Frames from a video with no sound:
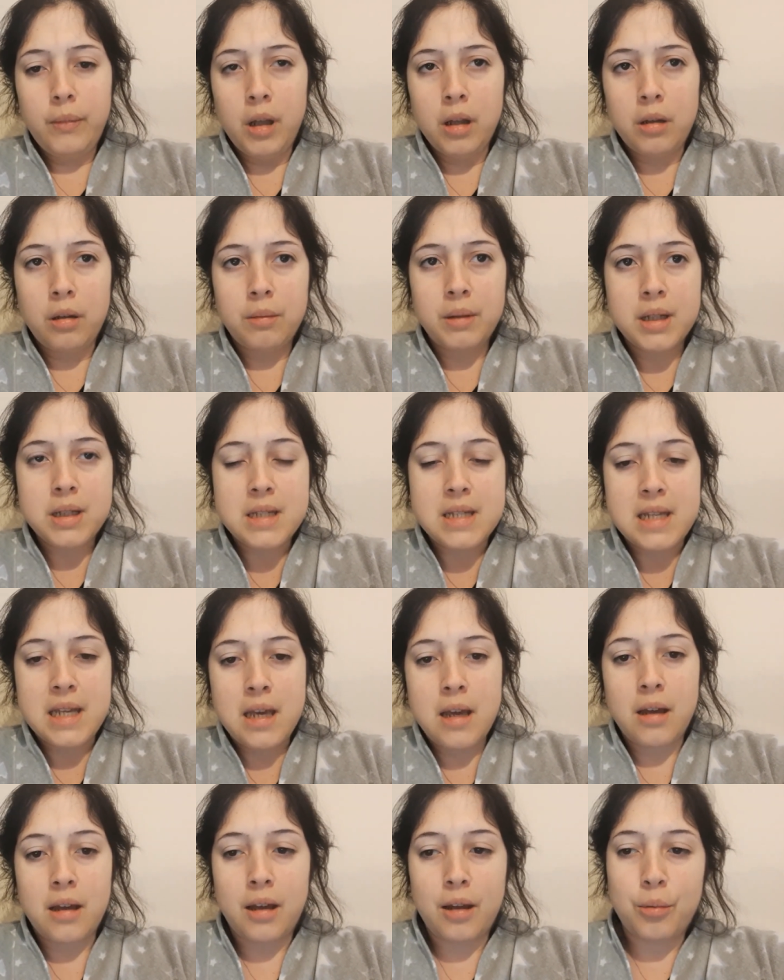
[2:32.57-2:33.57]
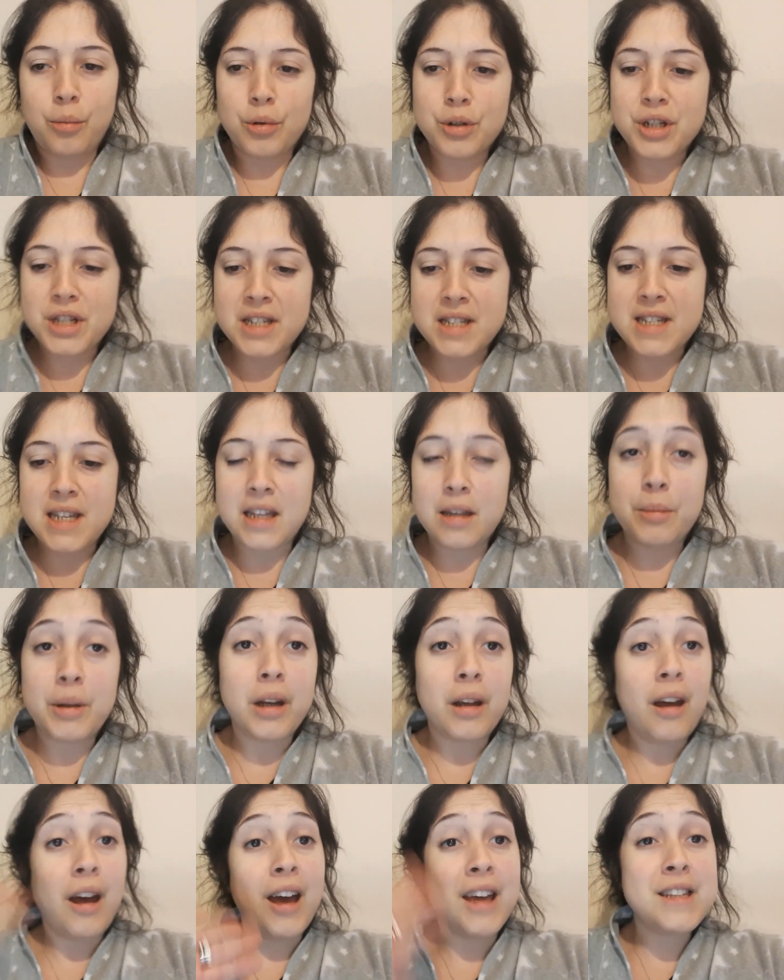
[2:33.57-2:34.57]
Nope, that's Z. I'm watching Z at the
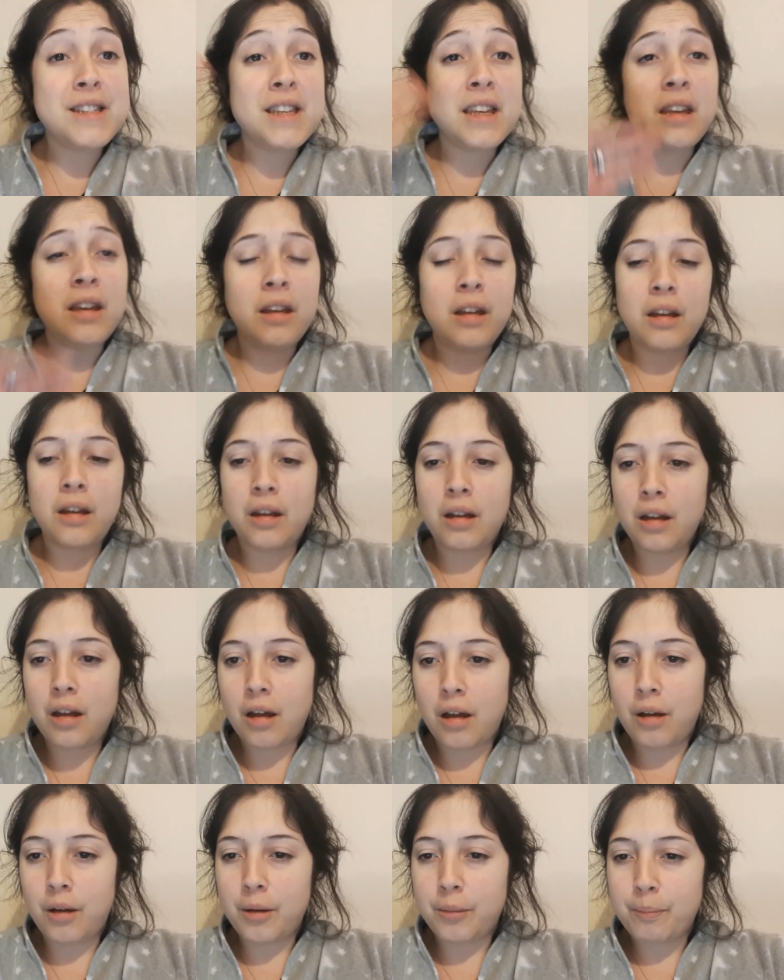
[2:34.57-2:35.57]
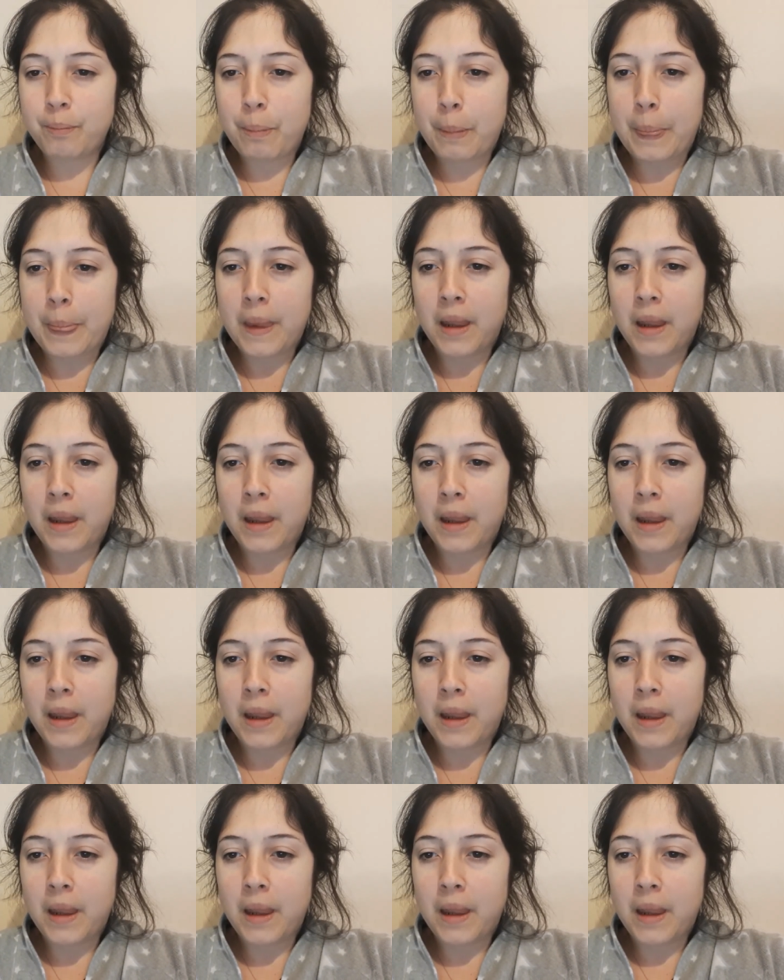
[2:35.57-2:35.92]
minute. Hi, Z! Well,